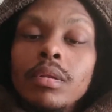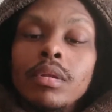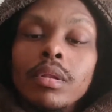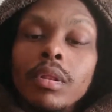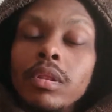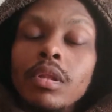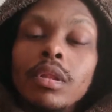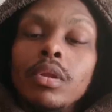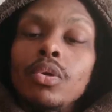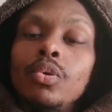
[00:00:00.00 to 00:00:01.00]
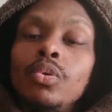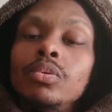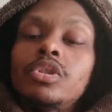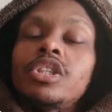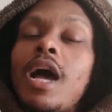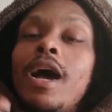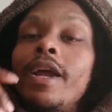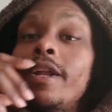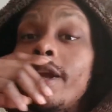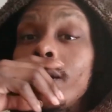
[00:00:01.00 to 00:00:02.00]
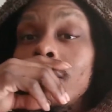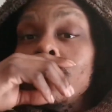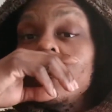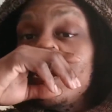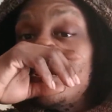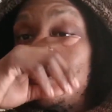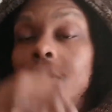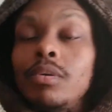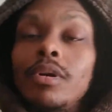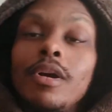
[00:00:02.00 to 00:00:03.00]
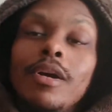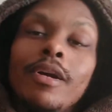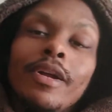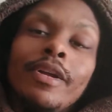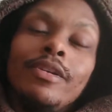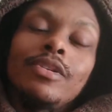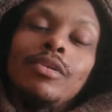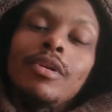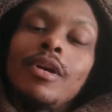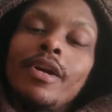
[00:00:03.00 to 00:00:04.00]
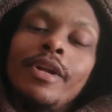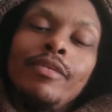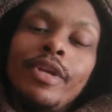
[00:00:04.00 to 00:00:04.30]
the, the little side characters like Stilgar, he Stilgar,